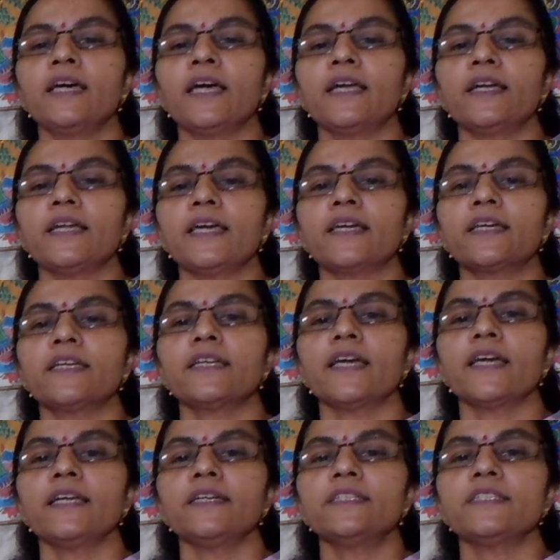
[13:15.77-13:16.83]
and I can
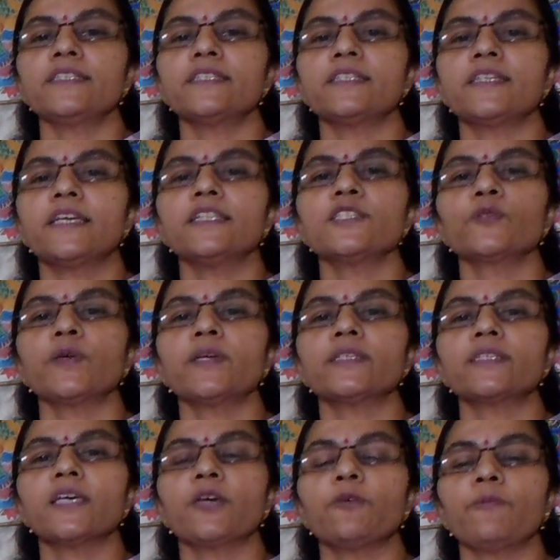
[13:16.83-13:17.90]
write this del square
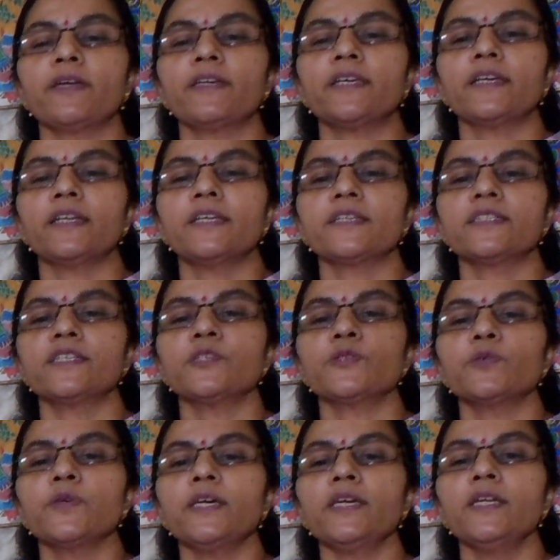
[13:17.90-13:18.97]
psi by del x
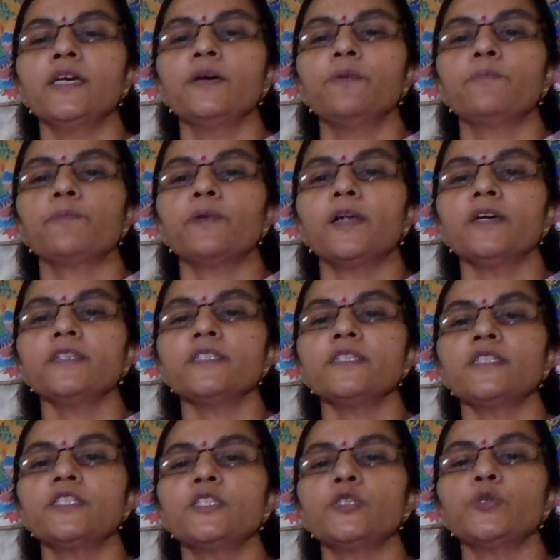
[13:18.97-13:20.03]
square
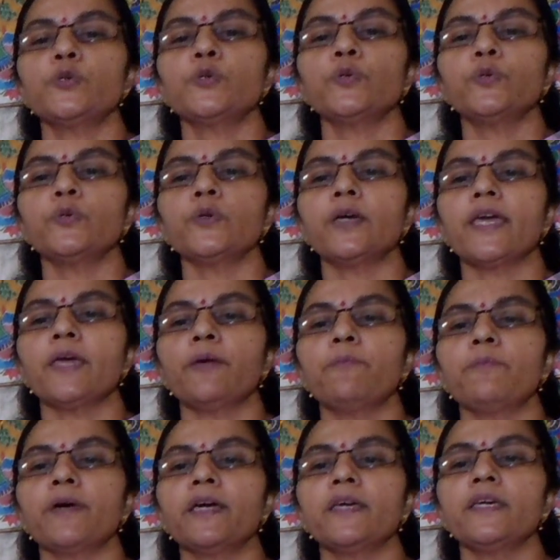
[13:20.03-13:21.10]
plus
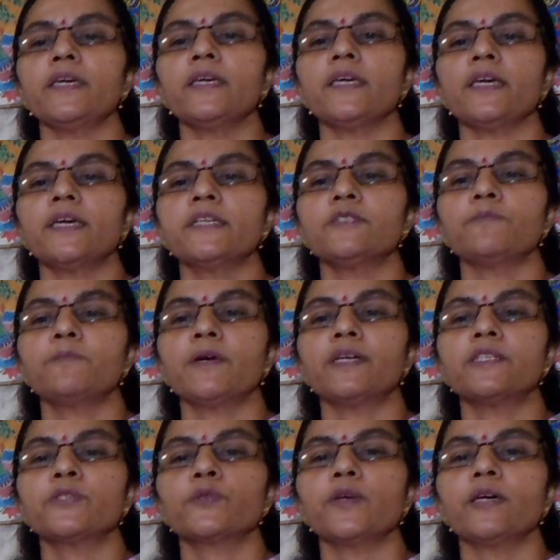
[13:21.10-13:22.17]
2m by h
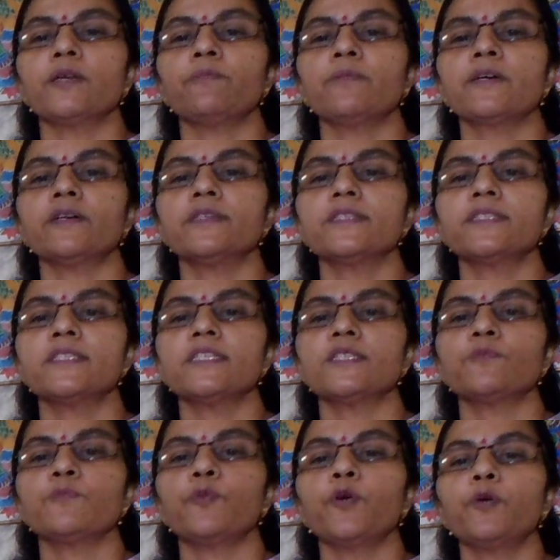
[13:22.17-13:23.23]
bar square, because
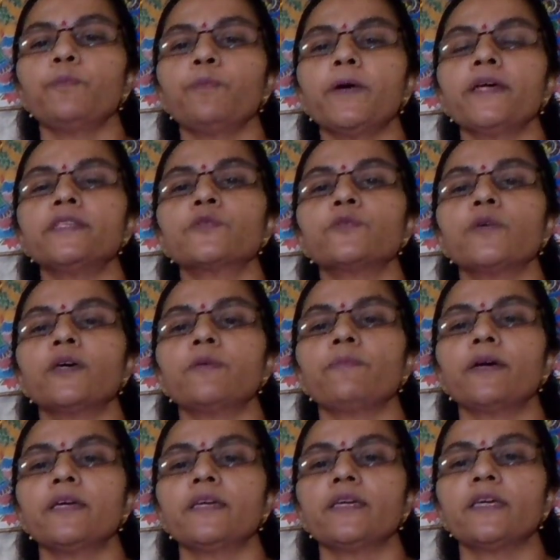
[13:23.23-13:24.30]
this 4 pi square
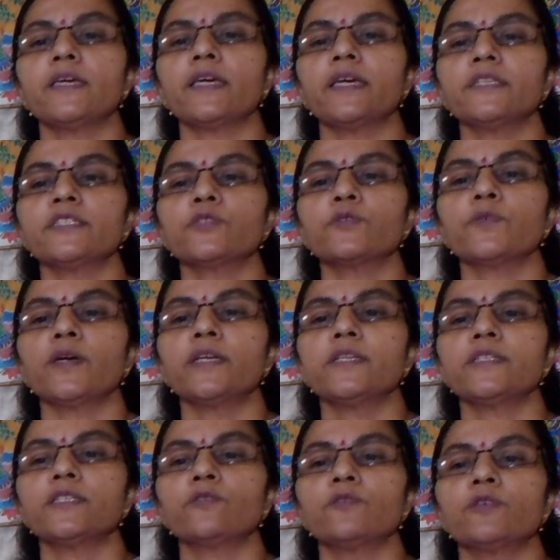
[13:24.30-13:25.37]
by h square
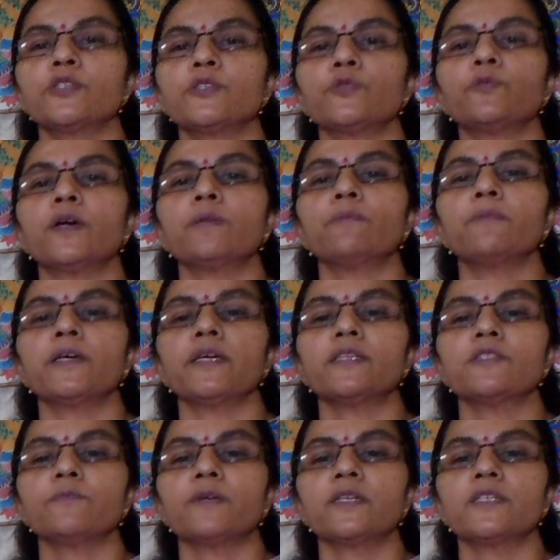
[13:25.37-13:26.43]
is equals to 1 by
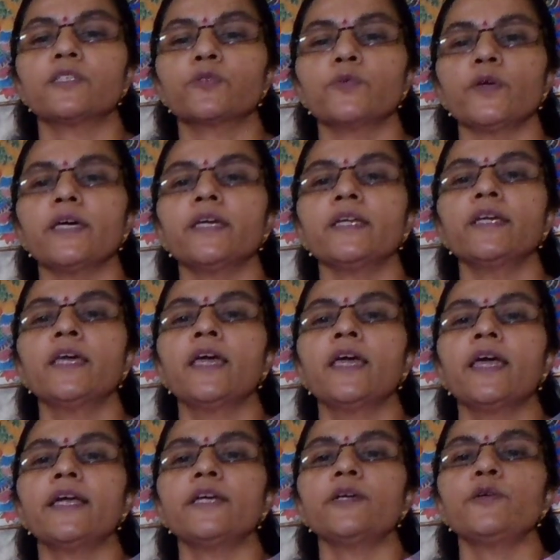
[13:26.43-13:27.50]
h bar square,
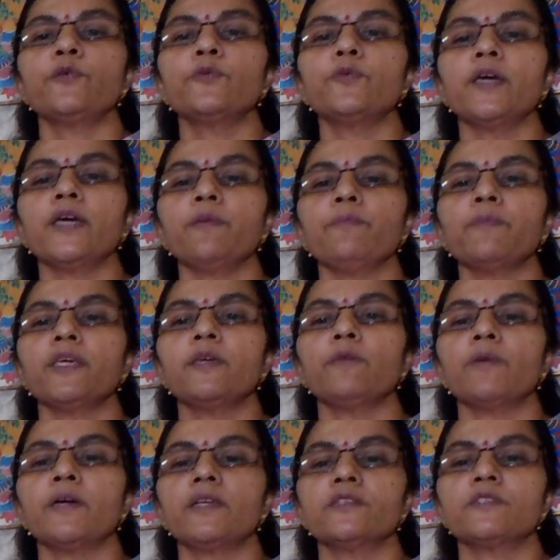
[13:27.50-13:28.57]
and 2m E
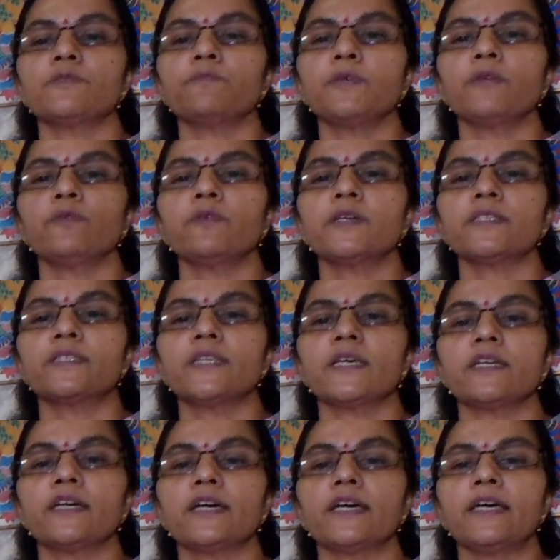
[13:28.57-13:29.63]
minus B was
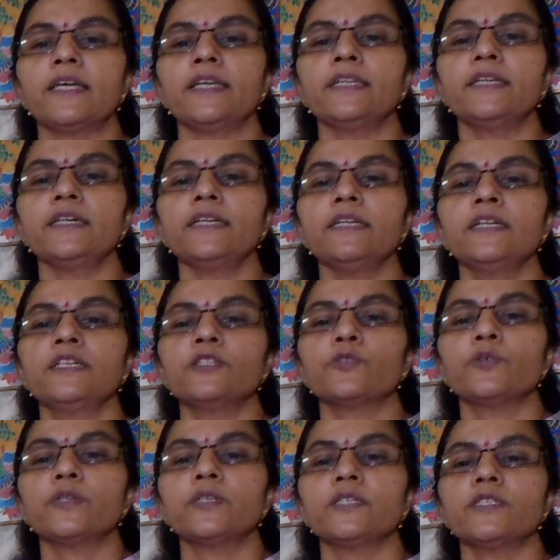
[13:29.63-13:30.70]
there earlier,
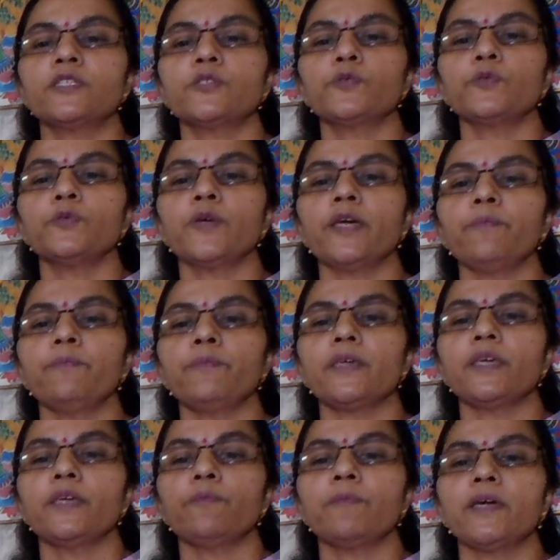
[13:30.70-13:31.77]
so it is
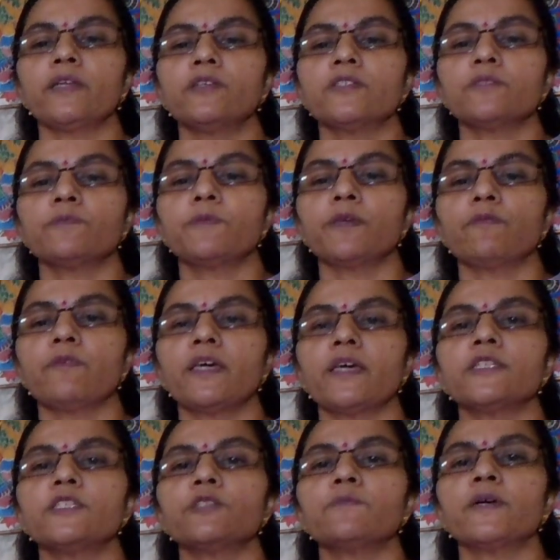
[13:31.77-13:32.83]
2m E minus B by
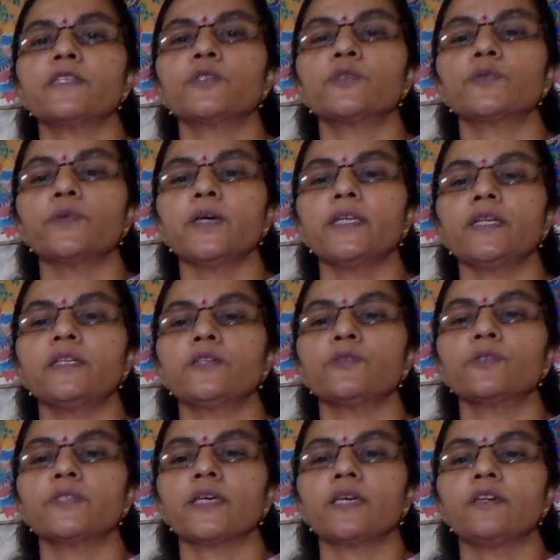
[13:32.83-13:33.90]
h bar square into
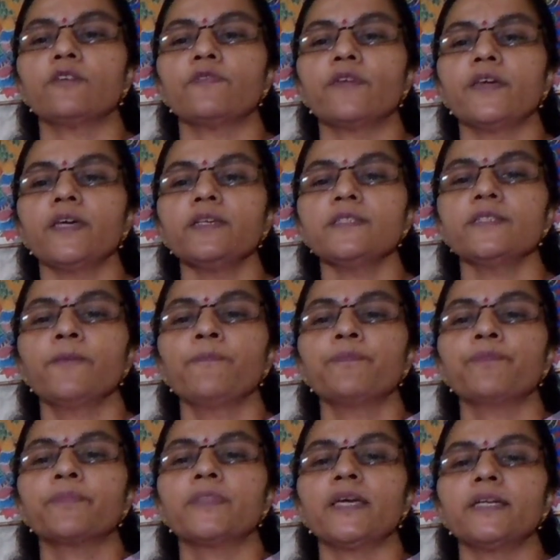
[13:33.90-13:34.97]
psi of x,
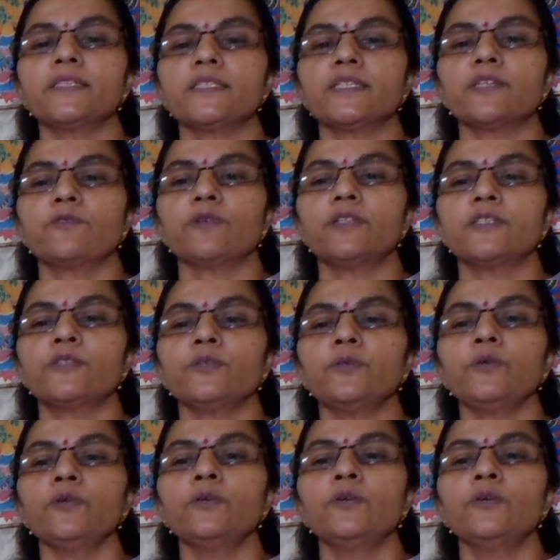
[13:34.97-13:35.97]
that is equals to